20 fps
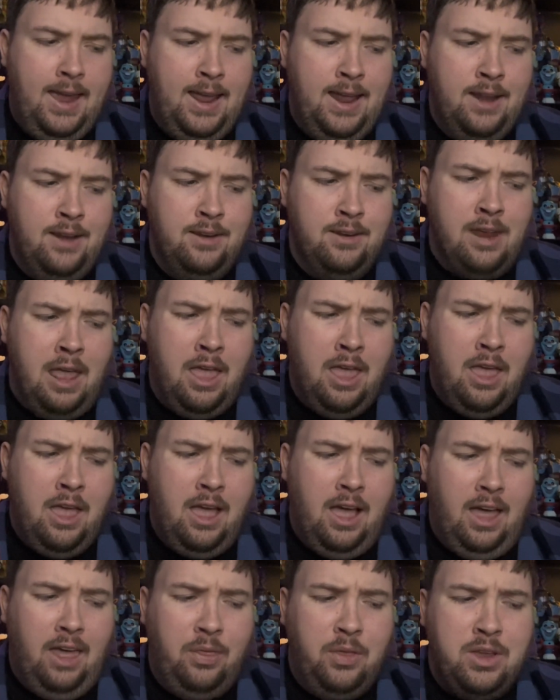And
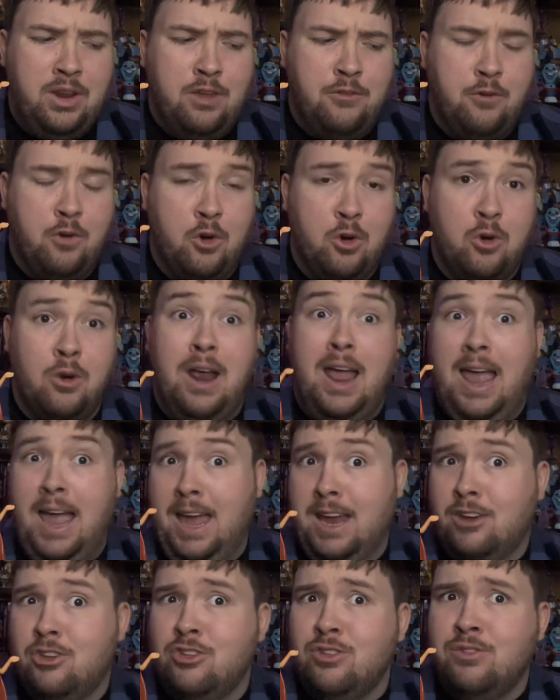Oddly enough, her
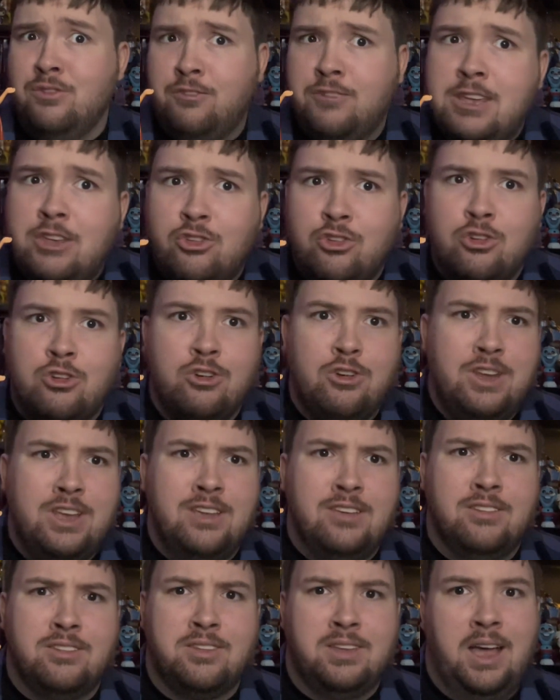action
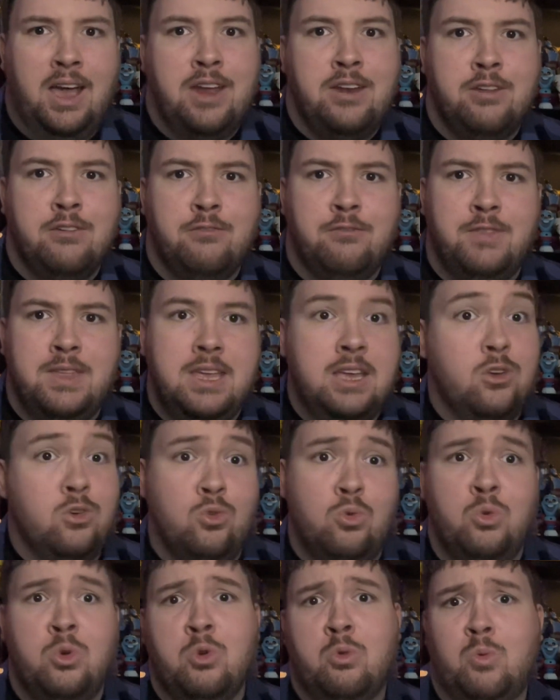feature is kind of
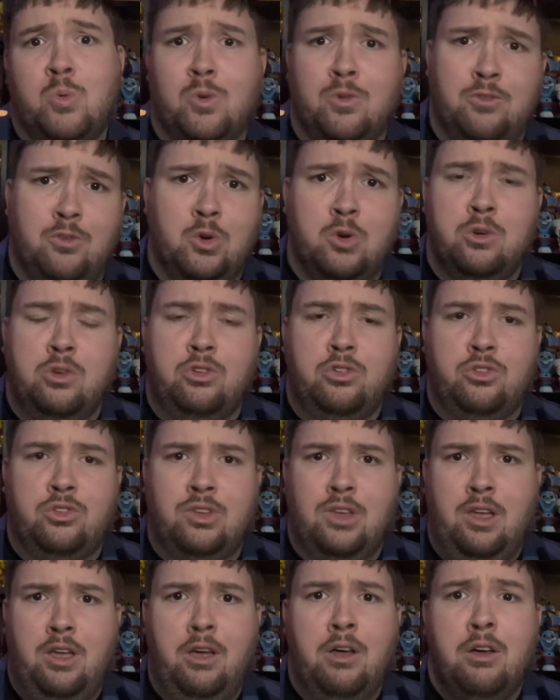the Uno
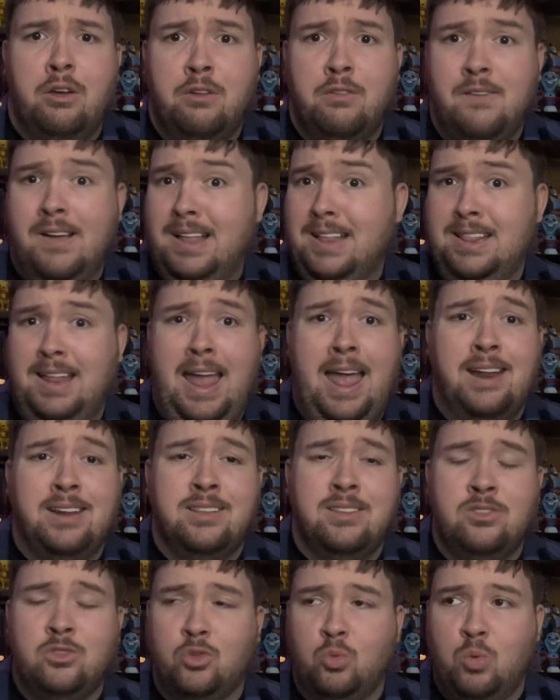reverse of
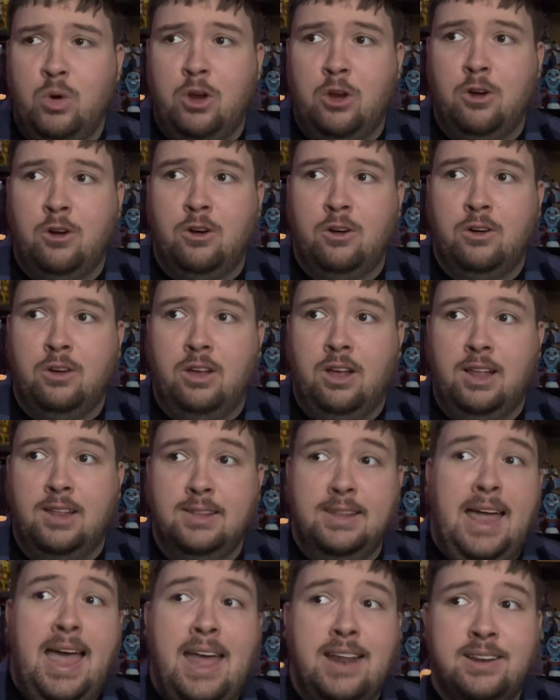Aladdin's, where
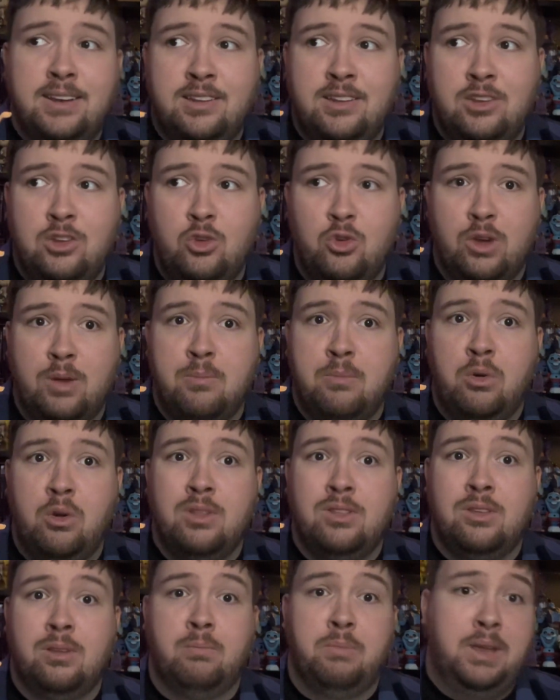Aladdin, you can
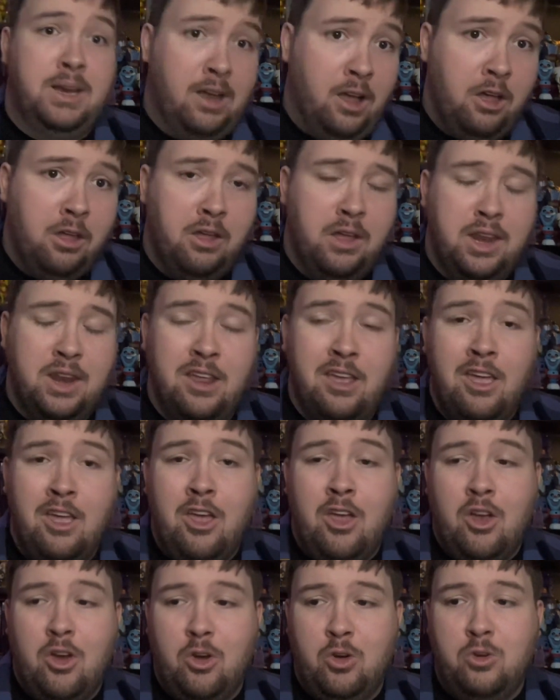put something on,
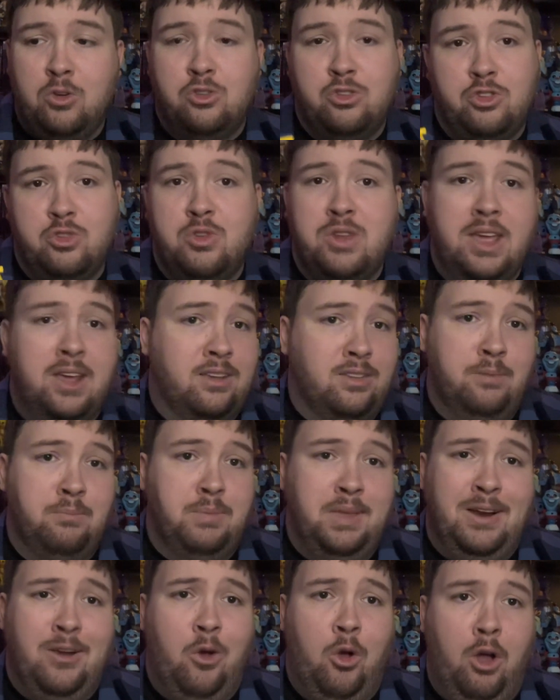hers, you take
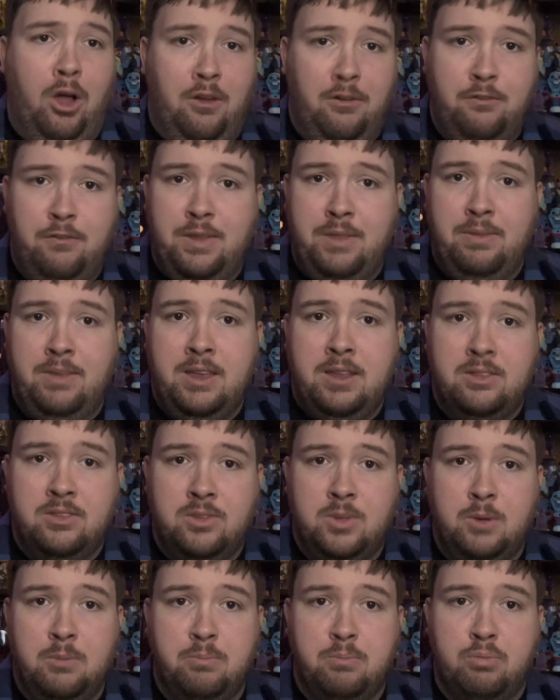something off, and
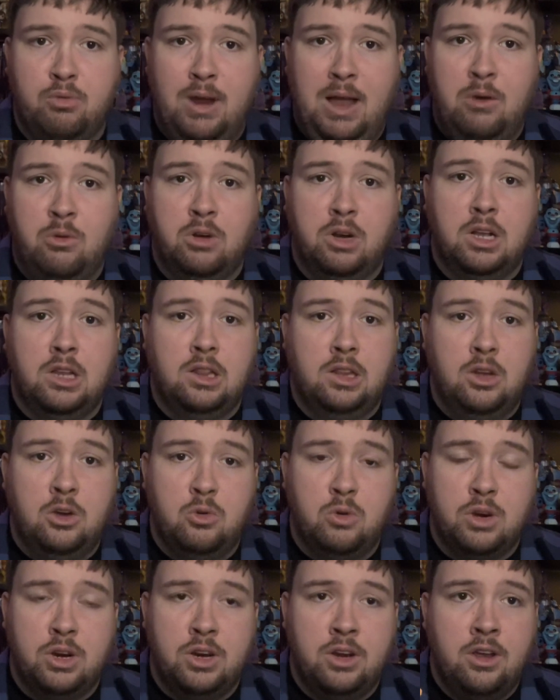it's the brown
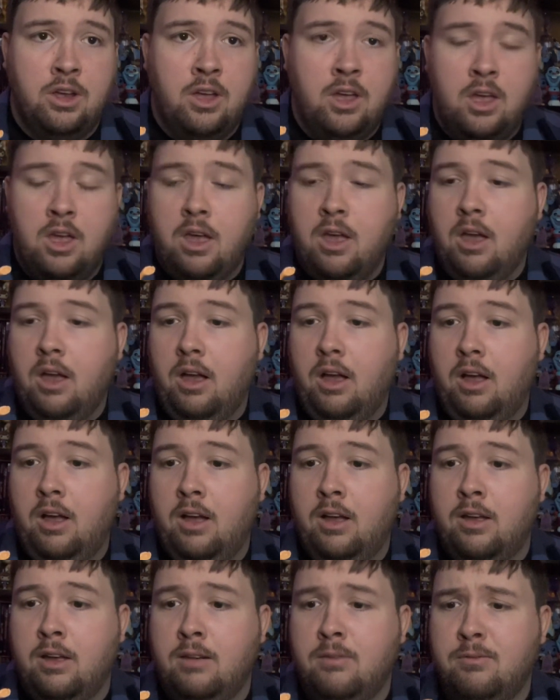cloak
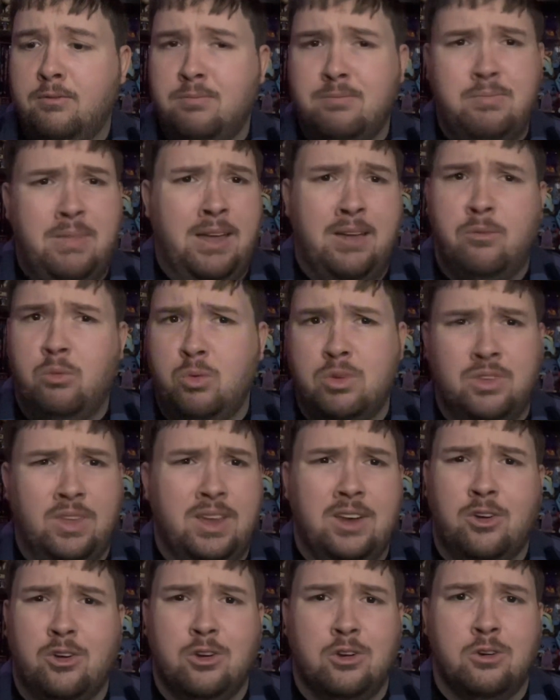that
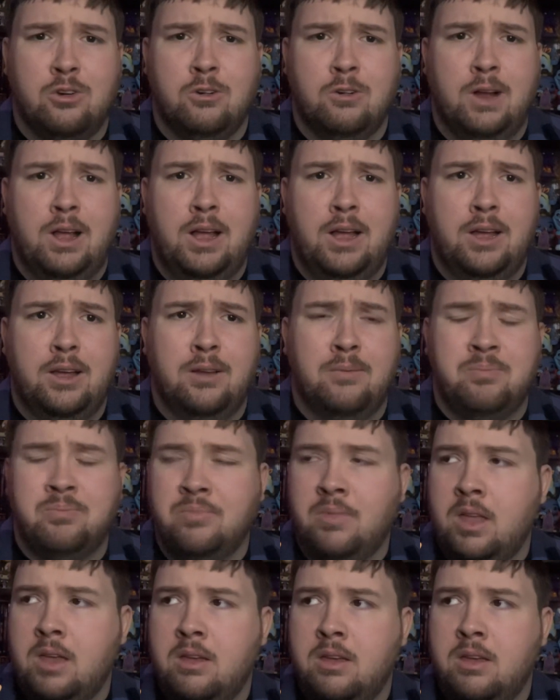was like her